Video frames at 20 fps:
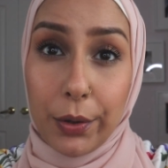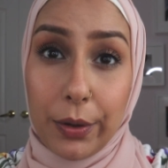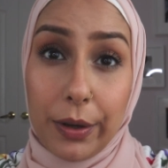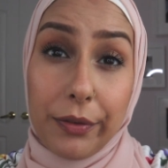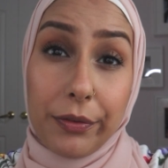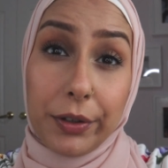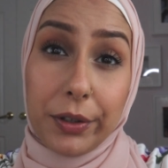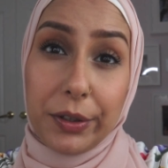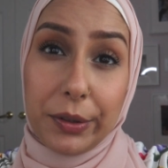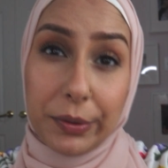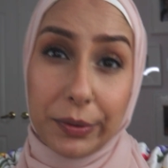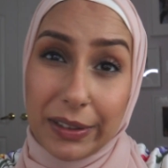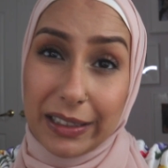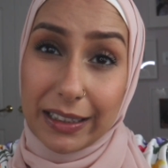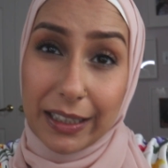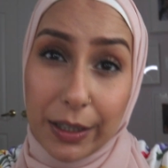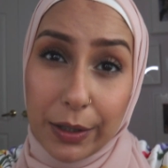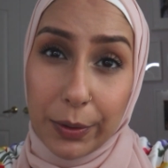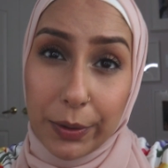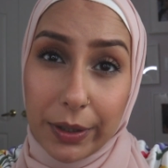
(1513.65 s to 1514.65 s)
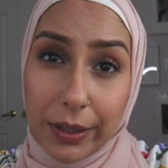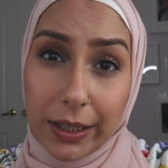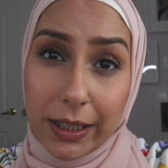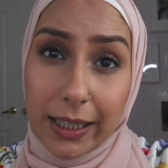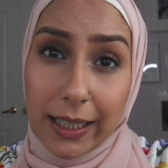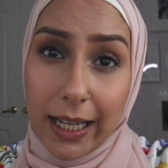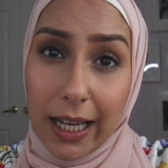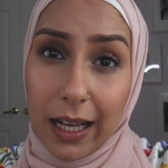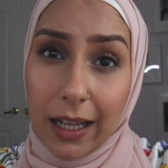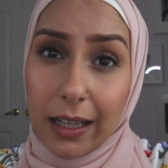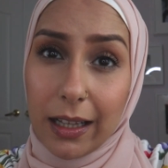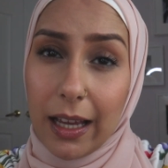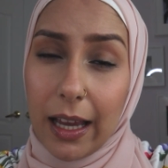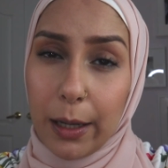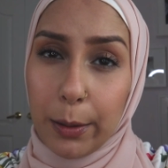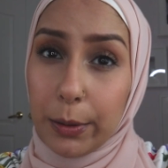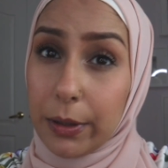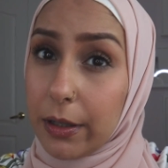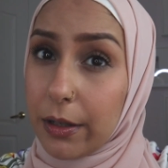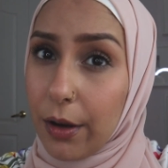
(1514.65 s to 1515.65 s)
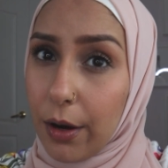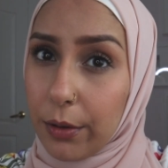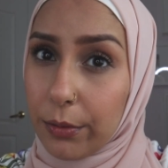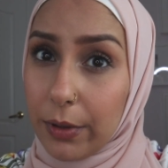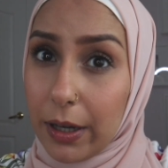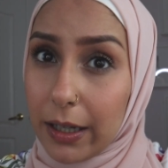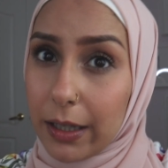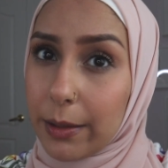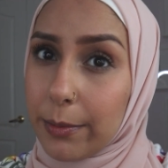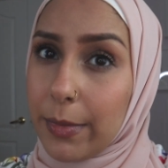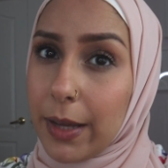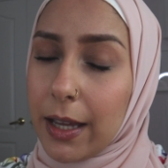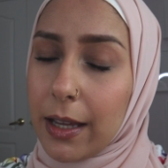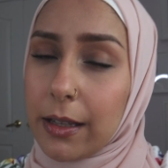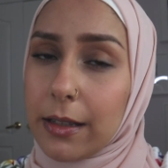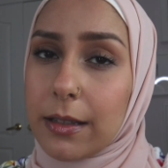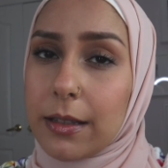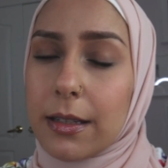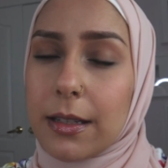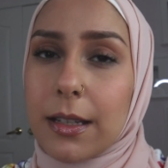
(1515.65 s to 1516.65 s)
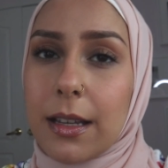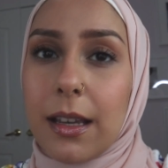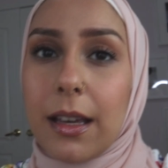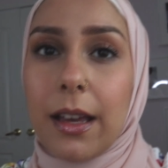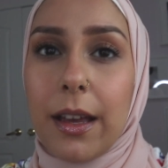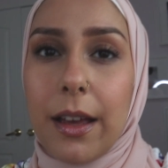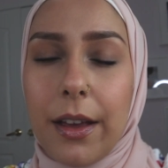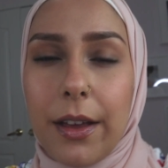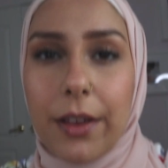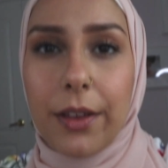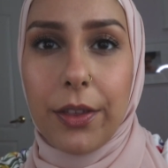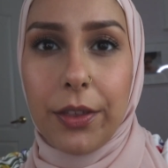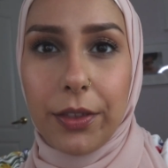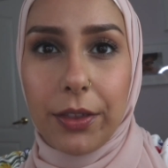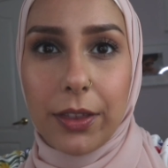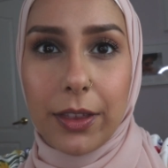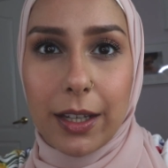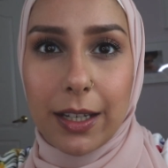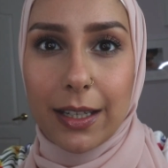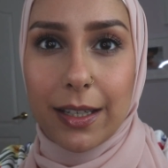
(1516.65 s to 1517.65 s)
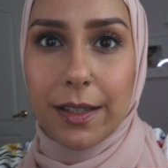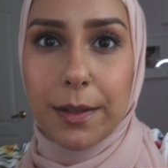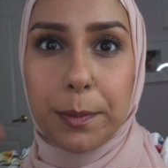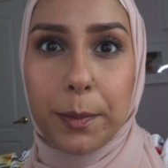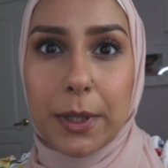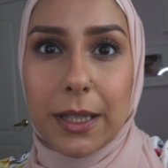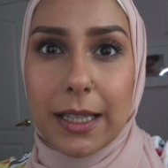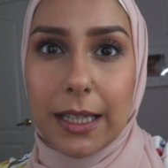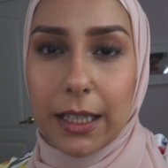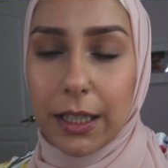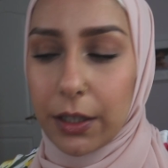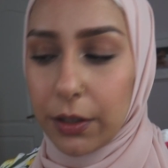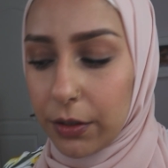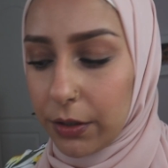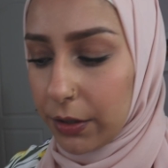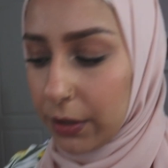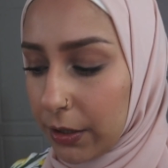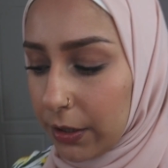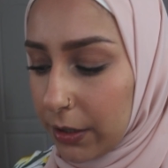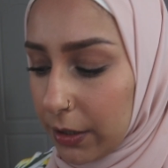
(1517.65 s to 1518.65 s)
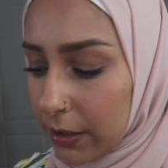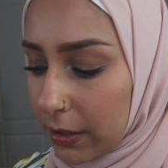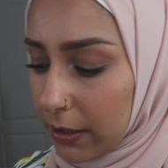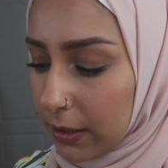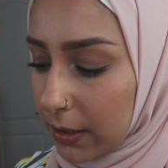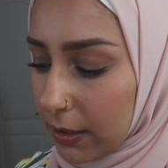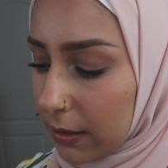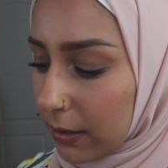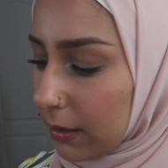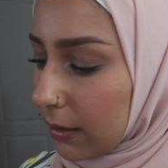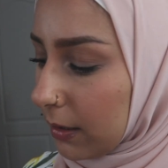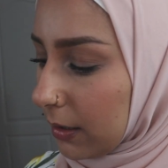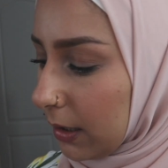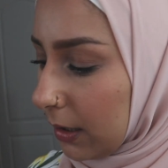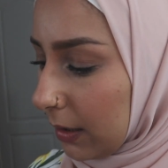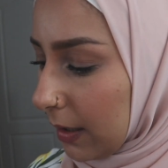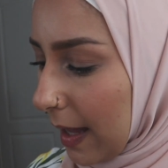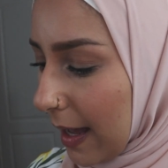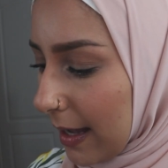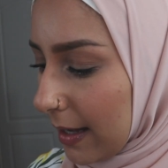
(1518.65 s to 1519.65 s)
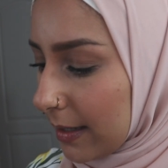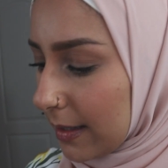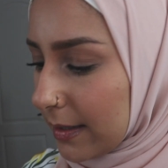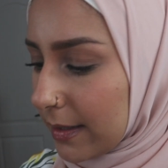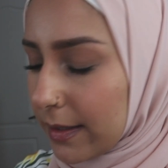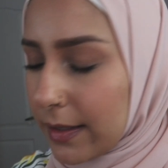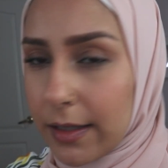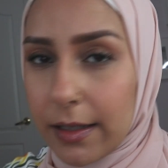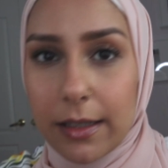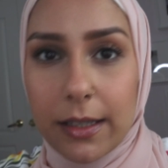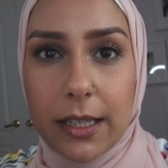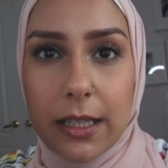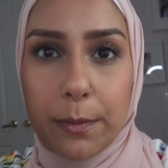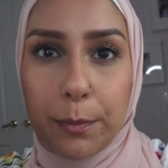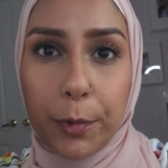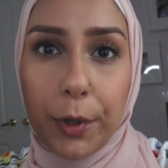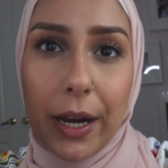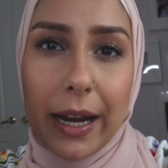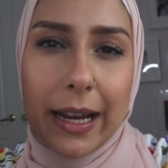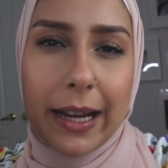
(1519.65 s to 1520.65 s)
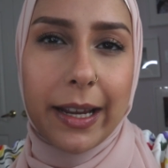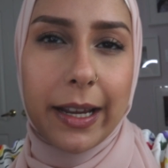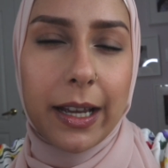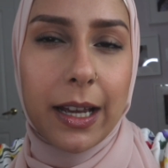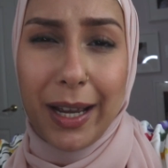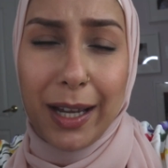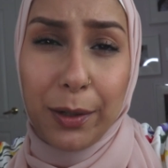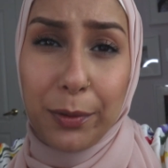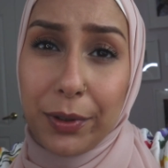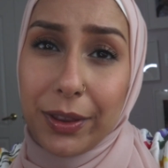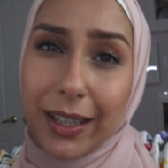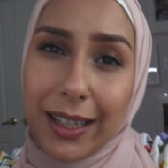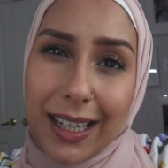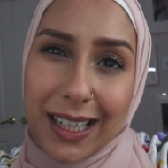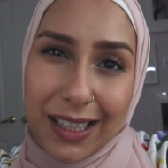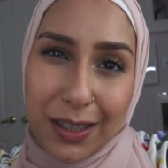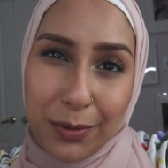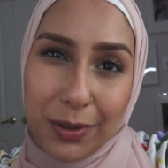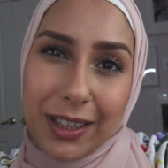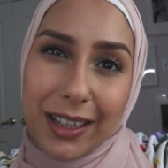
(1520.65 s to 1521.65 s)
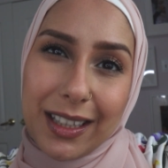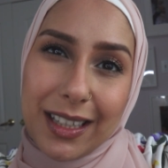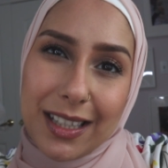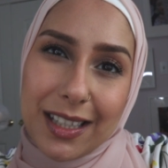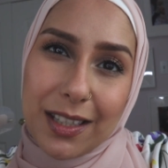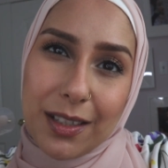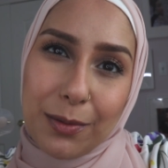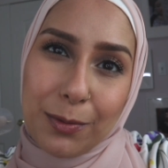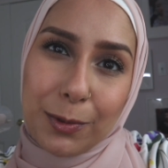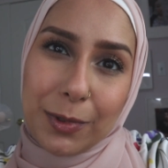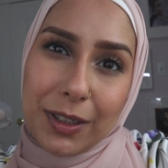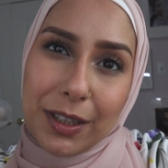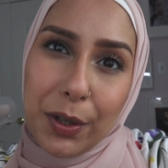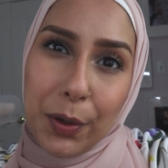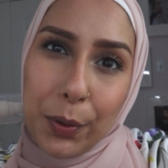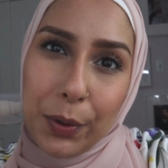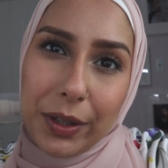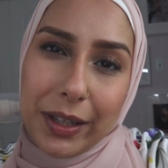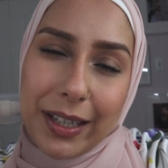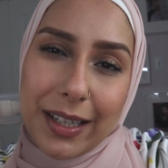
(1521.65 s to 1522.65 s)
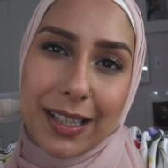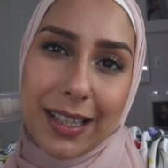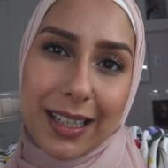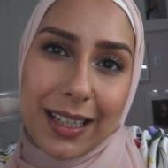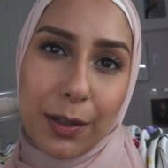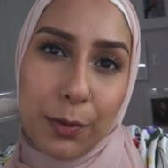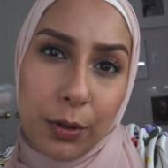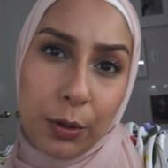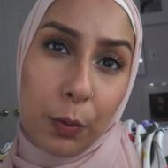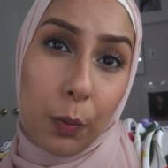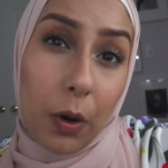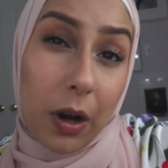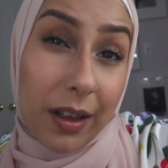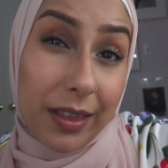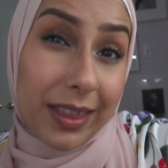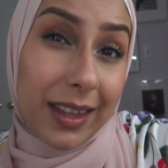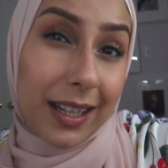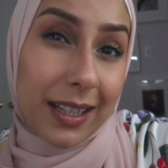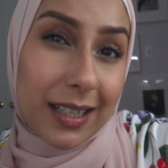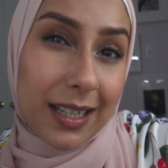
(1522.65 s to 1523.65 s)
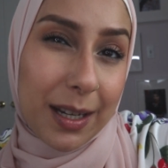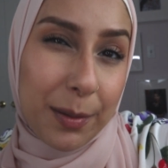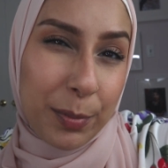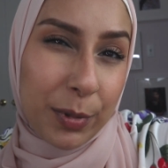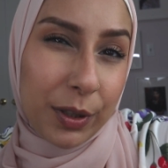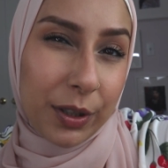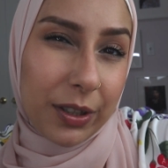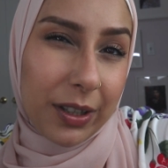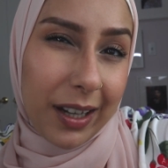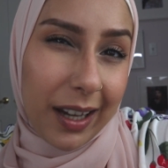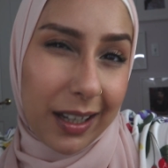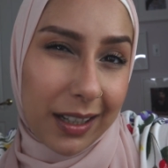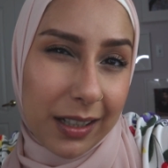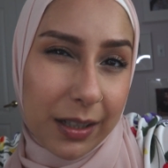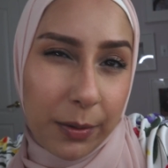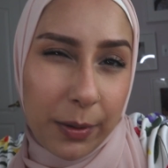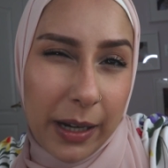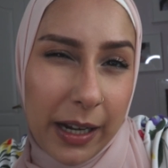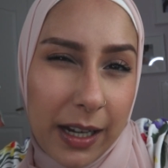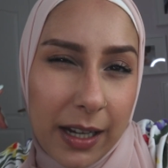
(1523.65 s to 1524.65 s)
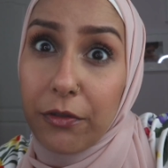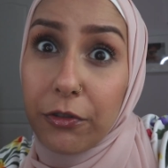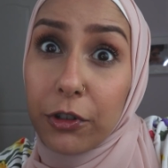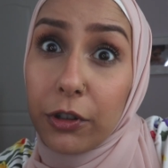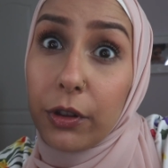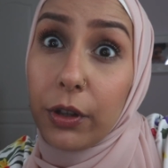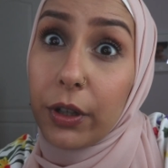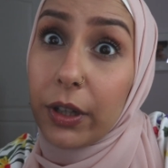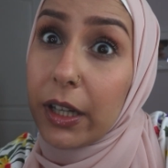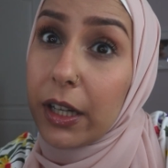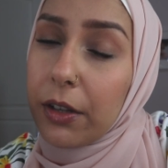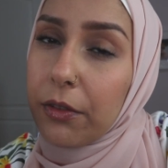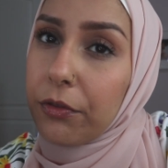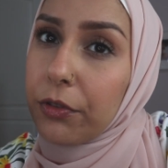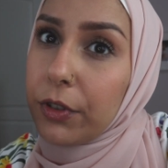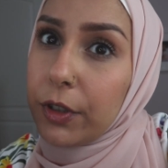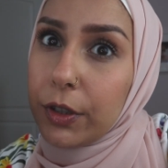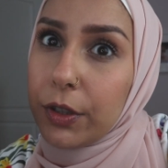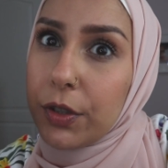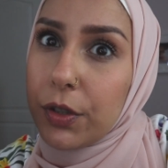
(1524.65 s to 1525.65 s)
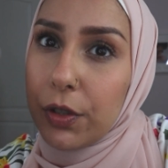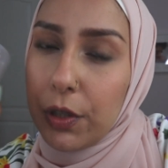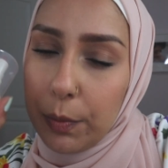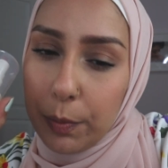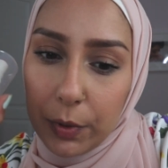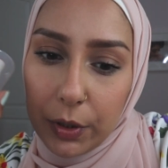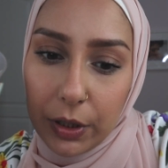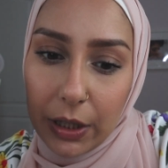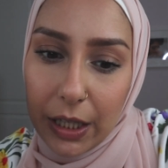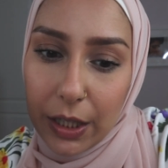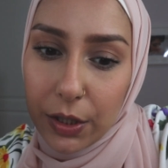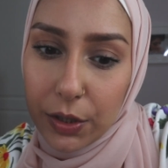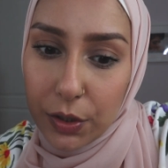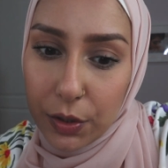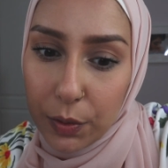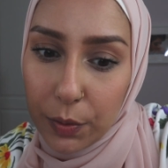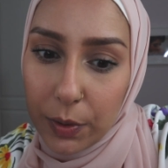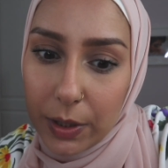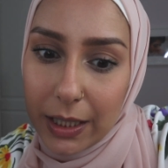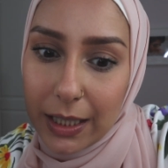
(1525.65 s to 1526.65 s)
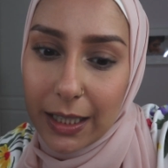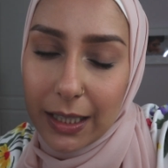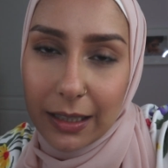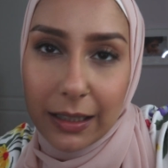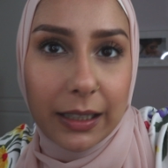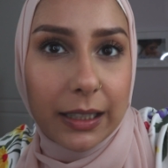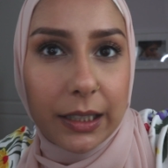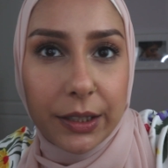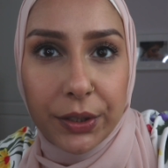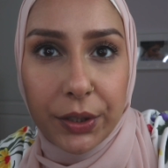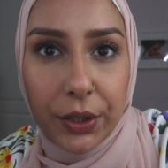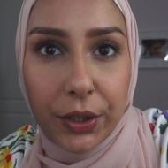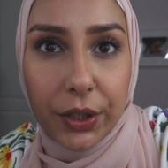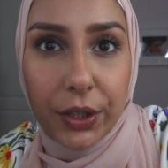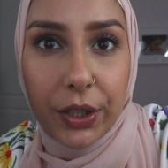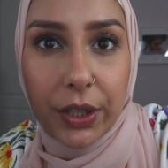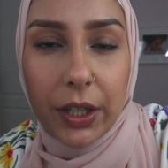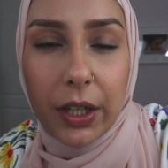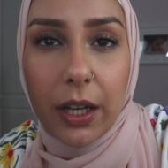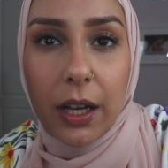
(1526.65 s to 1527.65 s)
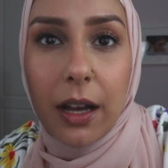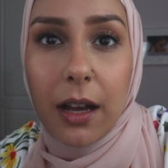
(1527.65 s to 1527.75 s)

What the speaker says: if you're a really oily gal, I would not recommend this particular glass spray. I don't think anyone that's really oily skin would want that type of look anyway. If you're looking for a super like dewy, clean look,